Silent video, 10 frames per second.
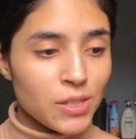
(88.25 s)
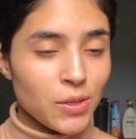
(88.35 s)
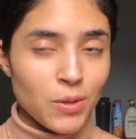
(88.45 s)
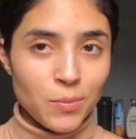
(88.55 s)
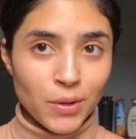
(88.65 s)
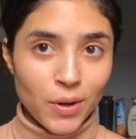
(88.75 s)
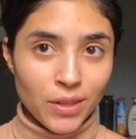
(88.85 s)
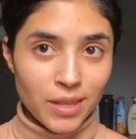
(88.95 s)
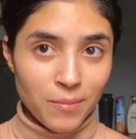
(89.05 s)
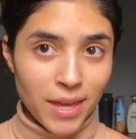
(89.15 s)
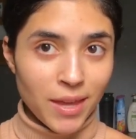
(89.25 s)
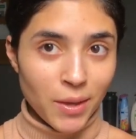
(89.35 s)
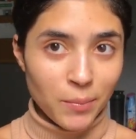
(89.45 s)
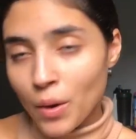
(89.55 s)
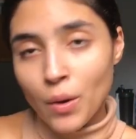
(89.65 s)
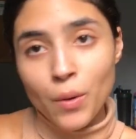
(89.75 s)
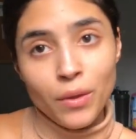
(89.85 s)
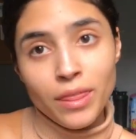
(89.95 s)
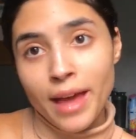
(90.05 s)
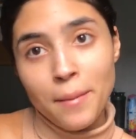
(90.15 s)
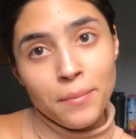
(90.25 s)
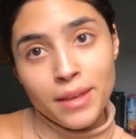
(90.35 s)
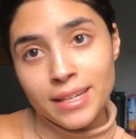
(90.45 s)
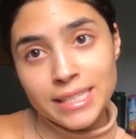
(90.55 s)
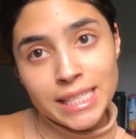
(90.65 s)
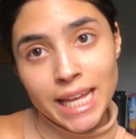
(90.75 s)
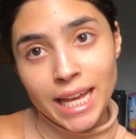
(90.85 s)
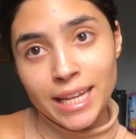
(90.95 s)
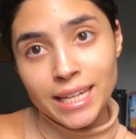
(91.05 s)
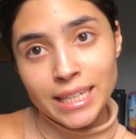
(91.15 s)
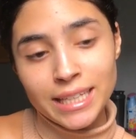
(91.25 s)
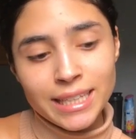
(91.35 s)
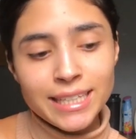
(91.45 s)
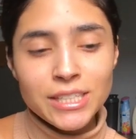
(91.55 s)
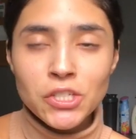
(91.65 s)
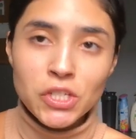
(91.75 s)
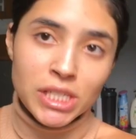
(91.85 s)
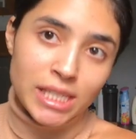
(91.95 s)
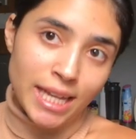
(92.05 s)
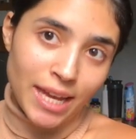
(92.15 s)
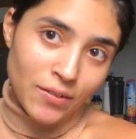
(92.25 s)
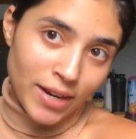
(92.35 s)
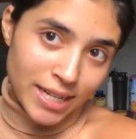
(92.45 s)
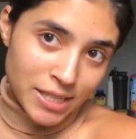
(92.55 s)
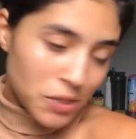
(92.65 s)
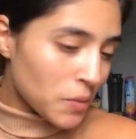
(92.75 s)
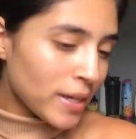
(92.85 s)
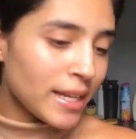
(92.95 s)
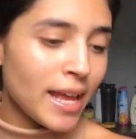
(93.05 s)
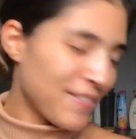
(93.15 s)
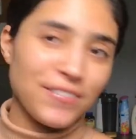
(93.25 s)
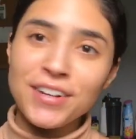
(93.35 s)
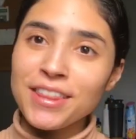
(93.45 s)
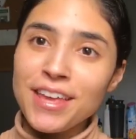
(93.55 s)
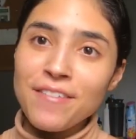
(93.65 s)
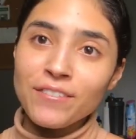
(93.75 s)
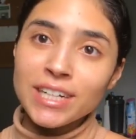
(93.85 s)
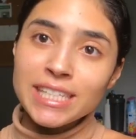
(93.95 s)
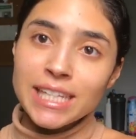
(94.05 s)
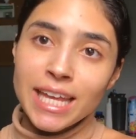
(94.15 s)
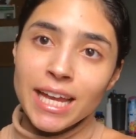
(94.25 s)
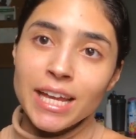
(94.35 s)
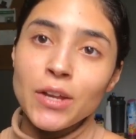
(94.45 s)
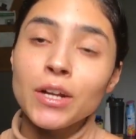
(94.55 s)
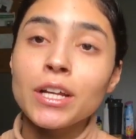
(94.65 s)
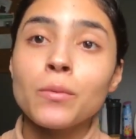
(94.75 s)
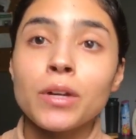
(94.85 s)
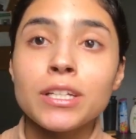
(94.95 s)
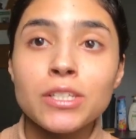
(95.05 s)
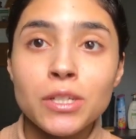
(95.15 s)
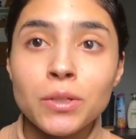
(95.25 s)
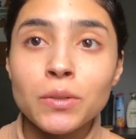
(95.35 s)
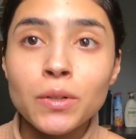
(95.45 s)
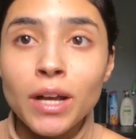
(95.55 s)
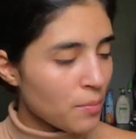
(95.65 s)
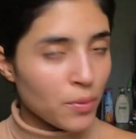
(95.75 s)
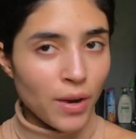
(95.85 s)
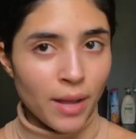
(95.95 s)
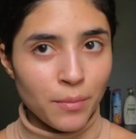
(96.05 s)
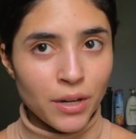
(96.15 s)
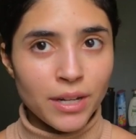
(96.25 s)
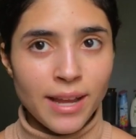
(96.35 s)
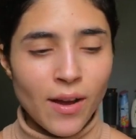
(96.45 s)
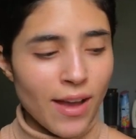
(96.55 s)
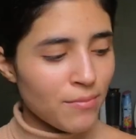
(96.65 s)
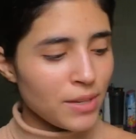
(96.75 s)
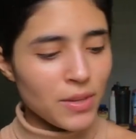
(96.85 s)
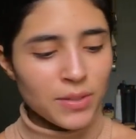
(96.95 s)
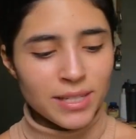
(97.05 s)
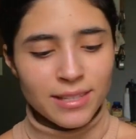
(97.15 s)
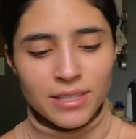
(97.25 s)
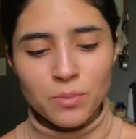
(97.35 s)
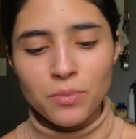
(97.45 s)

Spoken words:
to put on the makeup. With that being said, let's just get right into it. For the first thing you're going to want to do, primer. Now I've been using this